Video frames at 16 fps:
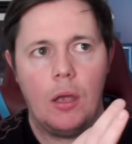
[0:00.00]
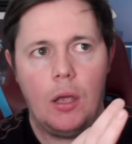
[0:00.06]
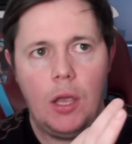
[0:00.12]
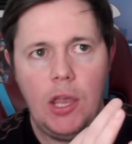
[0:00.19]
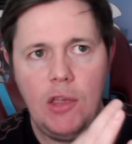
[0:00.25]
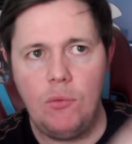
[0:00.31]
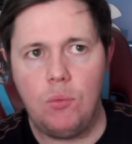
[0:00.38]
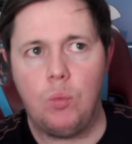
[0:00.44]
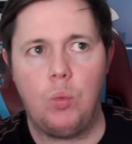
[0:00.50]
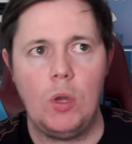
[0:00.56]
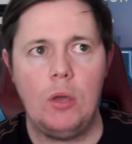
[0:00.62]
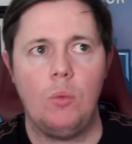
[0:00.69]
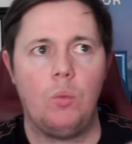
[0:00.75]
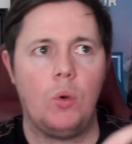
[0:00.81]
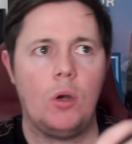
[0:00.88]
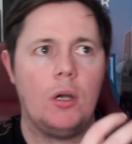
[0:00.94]
if we
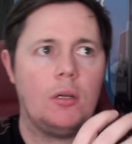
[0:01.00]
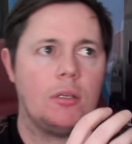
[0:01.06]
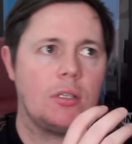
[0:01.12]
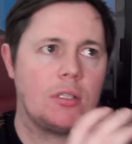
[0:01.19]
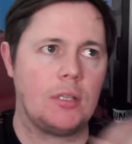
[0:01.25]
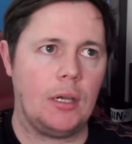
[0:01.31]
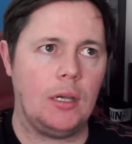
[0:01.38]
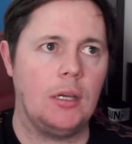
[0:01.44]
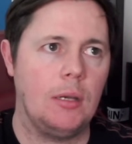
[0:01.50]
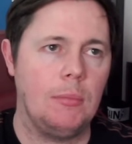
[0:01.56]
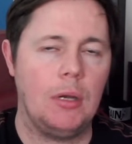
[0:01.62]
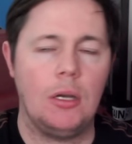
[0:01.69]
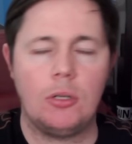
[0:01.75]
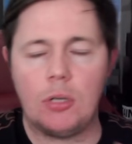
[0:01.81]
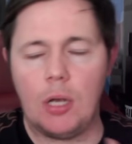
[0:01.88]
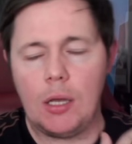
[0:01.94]
were to sign him,
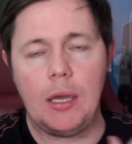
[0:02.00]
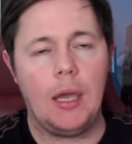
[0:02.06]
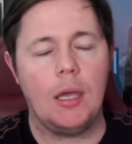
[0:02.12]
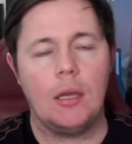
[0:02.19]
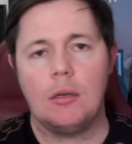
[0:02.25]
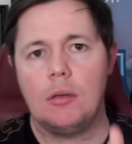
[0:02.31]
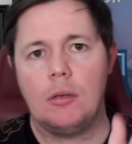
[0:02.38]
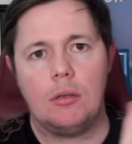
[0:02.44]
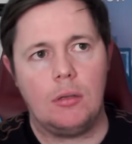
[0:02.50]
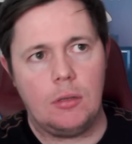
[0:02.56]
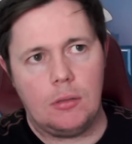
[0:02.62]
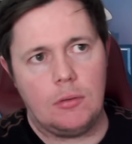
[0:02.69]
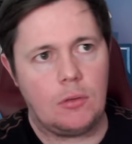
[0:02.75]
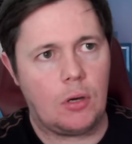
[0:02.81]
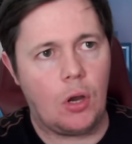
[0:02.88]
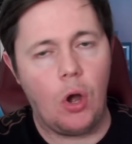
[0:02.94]
and again,
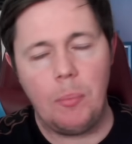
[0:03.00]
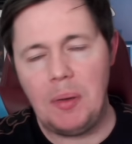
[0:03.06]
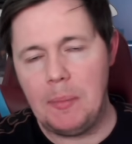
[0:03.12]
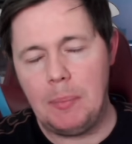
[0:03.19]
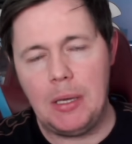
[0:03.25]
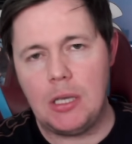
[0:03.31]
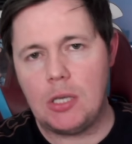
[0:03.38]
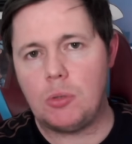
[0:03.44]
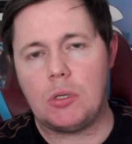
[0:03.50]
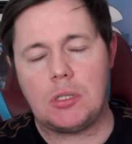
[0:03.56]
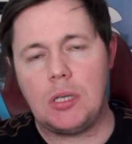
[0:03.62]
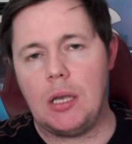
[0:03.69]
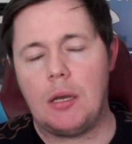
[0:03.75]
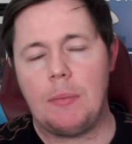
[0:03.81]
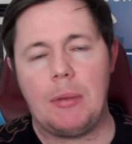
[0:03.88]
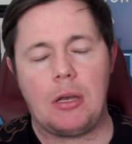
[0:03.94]
copy and paste what I
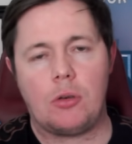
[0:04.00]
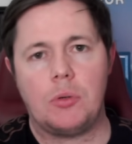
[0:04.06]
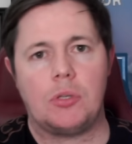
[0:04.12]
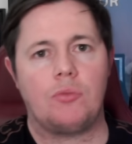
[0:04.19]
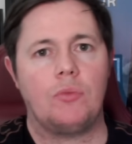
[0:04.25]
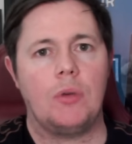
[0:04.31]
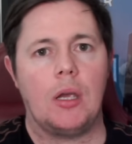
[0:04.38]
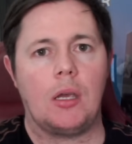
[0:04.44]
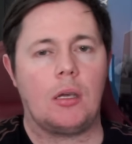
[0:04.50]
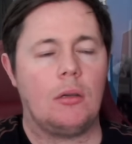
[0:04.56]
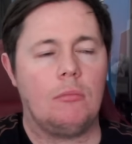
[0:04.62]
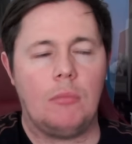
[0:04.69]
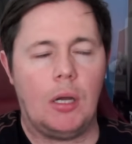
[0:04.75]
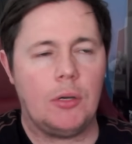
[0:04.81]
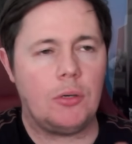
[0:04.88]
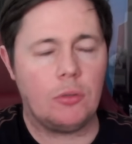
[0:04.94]
said about Chris Rigg,
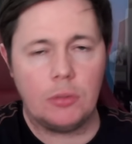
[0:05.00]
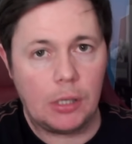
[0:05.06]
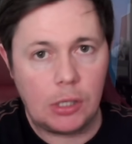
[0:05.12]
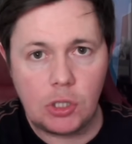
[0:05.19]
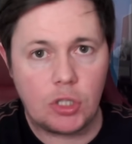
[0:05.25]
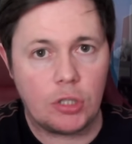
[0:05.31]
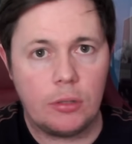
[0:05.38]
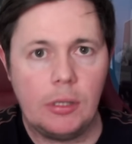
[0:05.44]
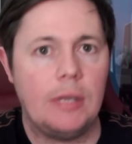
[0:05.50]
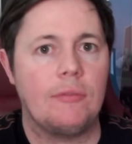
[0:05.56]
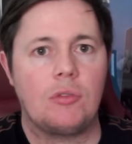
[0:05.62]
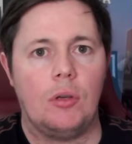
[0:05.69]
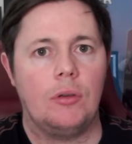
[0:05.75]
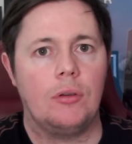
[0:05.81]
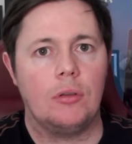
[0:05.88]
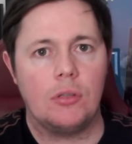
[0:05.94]
I don't think he should leave
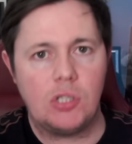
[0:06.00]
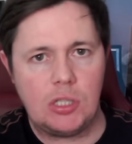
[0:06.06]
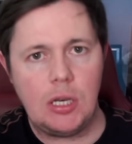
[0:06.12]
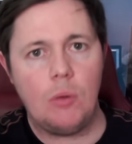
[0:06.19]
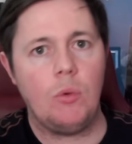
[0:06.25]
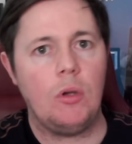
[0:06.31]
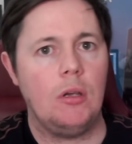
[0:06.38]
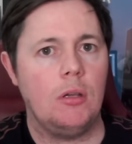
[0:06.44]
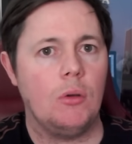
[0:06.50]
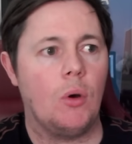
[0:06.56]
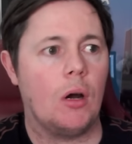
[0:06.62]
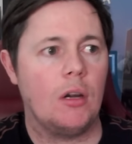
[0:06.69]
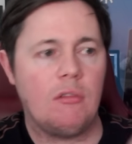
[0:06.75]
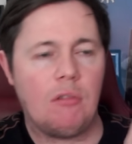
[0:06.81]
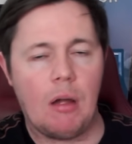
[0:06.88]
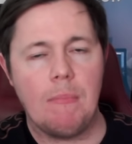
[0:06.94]
Sunderland. Stay where you
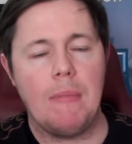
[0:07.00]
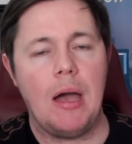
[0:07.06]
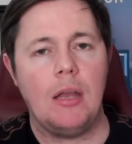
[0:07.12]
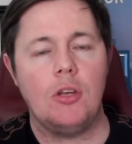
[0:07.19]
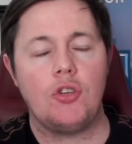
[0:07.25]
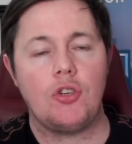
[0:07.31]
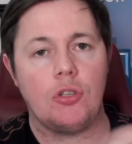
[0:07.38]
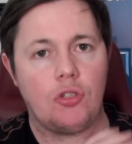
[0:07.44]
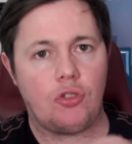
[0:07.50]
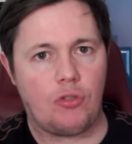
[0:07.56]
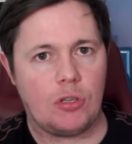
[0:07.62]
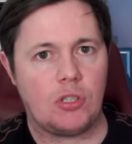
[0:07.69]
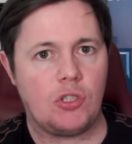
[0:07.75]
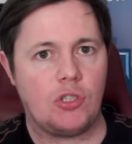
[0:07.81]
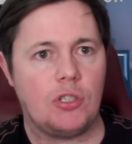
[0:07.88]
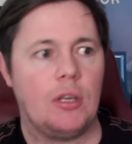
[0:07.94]
are. You've got a manager that
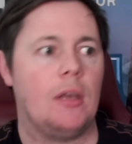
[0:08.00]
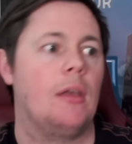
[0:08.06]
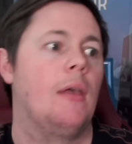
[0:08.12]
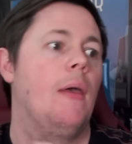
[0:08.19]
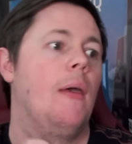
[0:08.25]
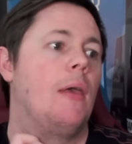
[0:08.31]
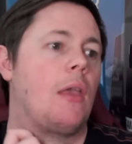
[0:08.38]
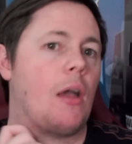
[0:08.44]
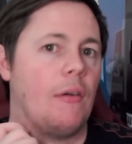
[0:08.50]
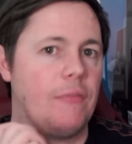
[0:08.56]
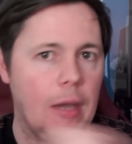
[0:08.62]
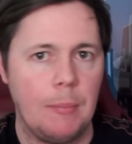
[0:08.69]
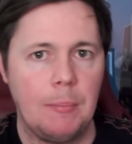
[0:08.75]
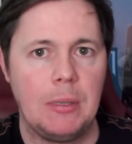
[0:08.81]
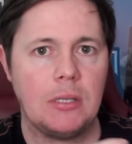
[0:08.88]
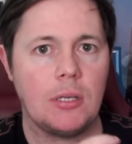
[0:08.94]
trusts you. You've got a
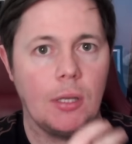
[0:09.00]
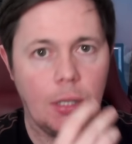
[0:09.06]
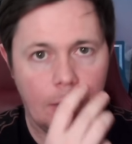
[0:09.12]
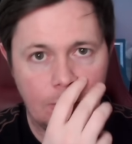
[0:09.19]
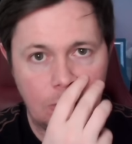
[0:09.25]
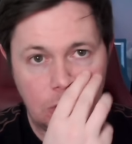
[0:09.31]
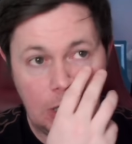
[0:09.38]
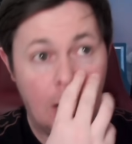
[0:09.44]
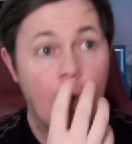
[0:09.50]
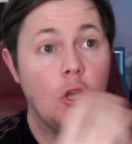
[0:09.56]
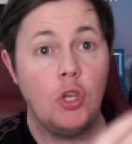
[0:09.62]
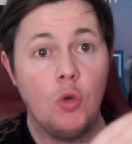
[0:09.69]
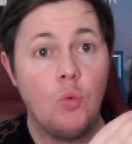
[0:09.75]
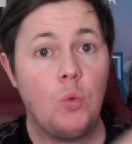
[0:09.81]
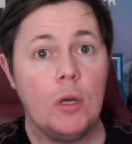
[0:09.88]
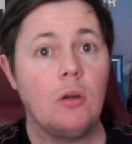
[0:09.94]
fan base that loves you.
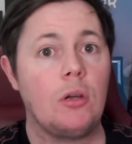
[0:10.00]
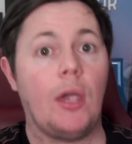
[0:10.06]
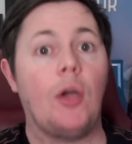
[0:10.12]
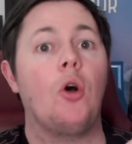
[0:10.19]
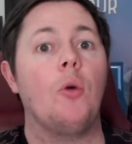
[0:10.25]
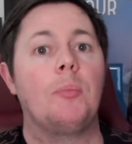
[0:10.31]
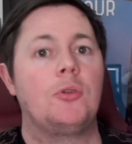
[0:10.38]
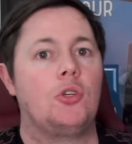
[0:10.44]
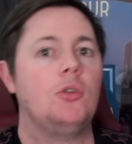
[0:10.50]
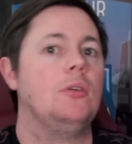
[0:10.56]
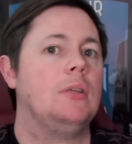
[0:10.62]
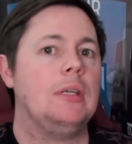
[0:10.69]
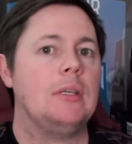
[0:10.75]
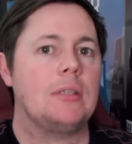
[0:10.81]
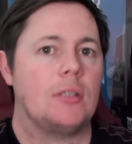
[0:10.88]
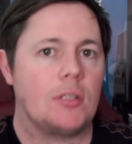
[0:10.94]
You will get
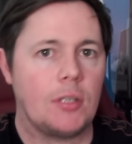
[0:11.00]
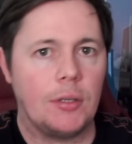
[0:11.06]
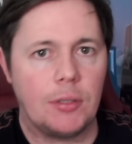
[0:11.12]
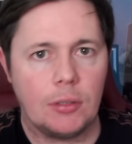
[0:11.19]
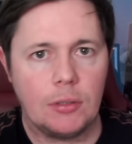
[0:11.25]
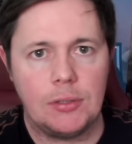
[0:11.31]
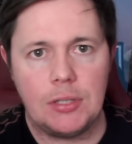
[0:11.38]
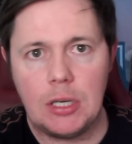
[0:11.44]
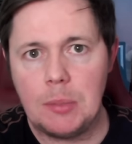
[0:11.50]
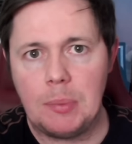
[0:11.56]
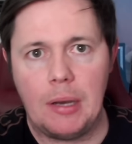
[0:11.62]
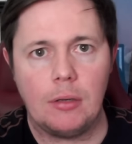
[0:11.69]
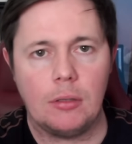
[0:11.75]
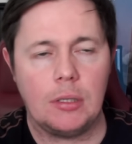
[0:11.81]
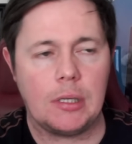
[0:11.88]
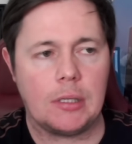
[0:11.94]
opportunities at Sunderland in the
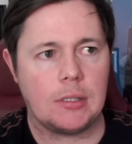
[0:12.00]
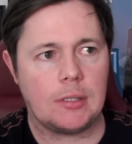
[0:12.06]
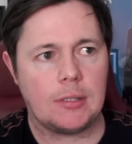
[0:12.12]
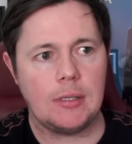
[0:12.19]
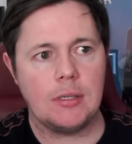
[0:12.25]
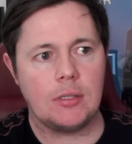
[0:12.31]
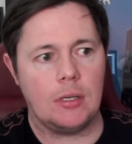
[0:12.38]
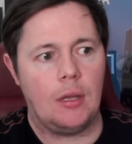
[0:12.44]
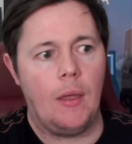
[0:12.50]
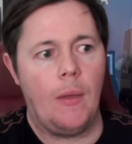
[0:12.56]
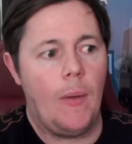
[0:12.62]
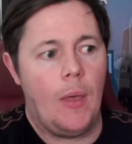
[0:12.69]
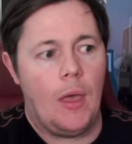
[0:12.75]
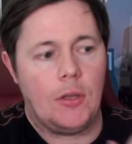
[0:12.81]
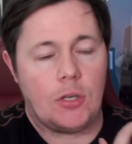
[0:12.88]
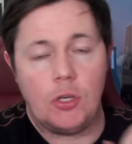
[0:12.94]
Premier League this season.
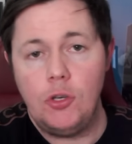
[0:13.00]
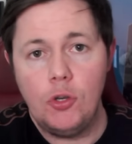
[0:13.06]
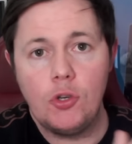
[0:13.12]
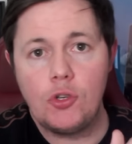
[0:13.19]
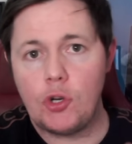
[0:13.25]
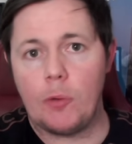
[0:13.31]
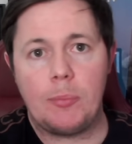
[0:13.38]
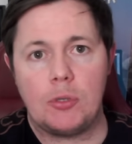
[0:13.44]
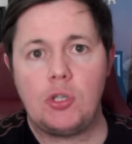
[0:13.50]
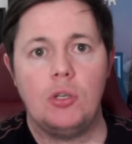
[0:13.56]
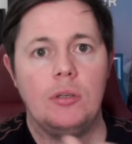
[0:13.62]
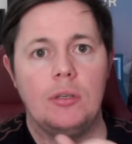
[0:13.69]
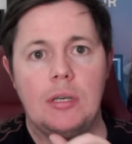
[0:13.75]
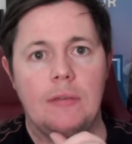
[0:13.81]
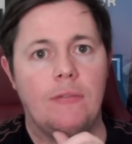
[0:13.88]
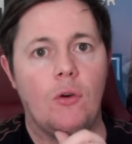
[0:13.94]
It's a huge
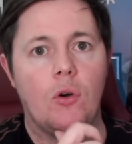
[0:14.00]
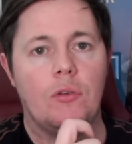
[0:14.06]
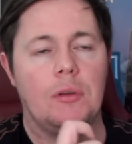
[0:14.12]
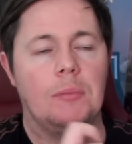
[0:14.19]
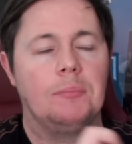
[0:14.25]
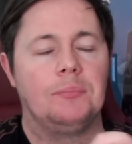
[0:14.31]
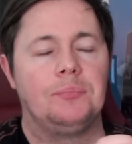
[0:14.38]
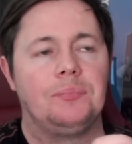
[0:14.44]
opportunity for him.